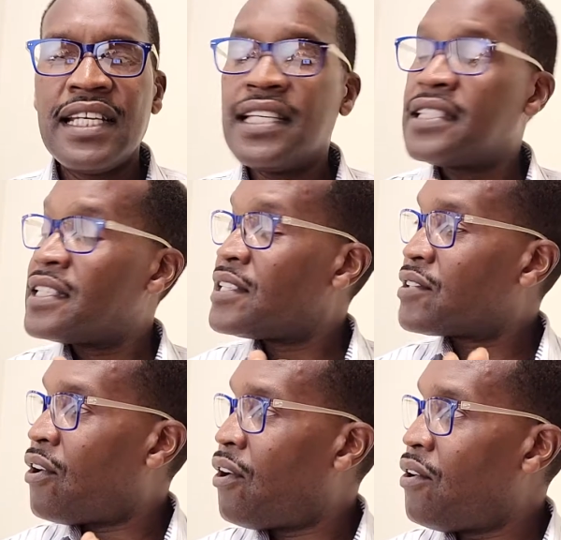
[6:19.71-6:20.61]
He says,
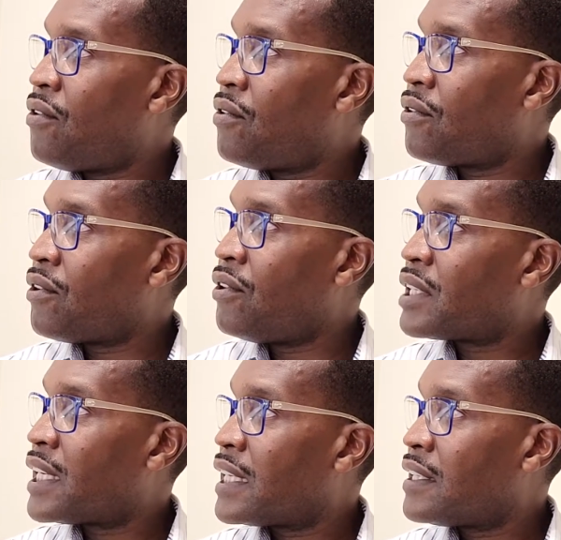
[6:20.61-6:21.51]
"Oh,
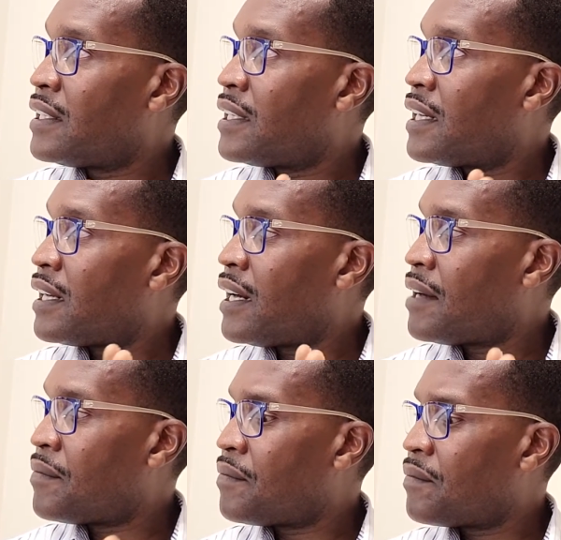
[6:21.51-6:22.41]
okay. Um,